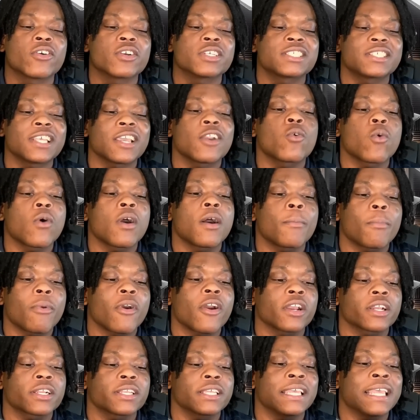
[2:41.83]
or Saquon
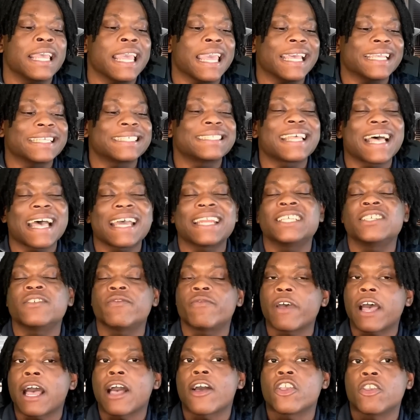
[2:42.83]
Barkley is not as
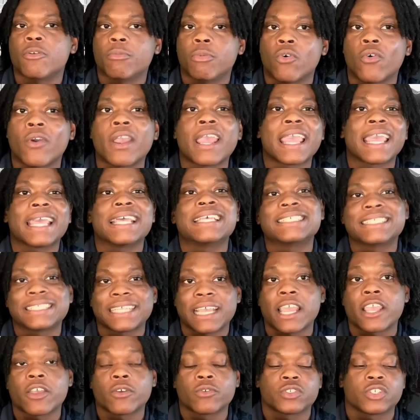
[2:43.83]
valuable as
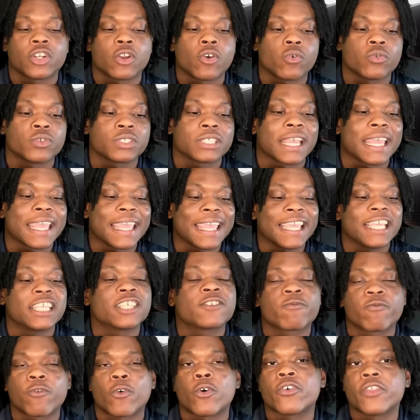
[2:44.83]
Daniel Jones
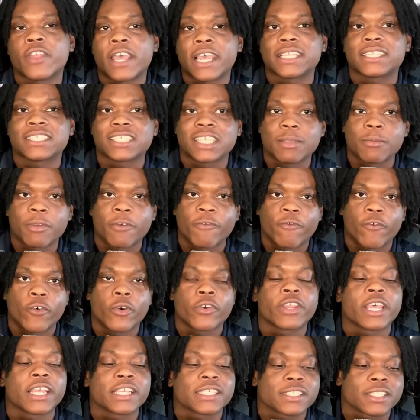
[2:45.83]
is for that team and
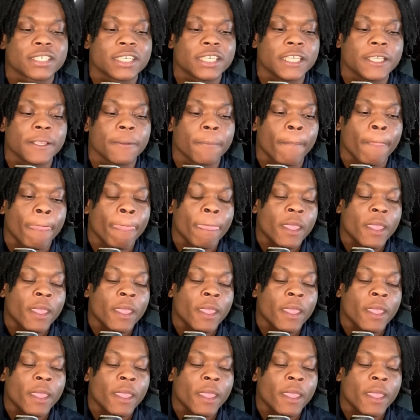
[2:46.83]
for that scheme.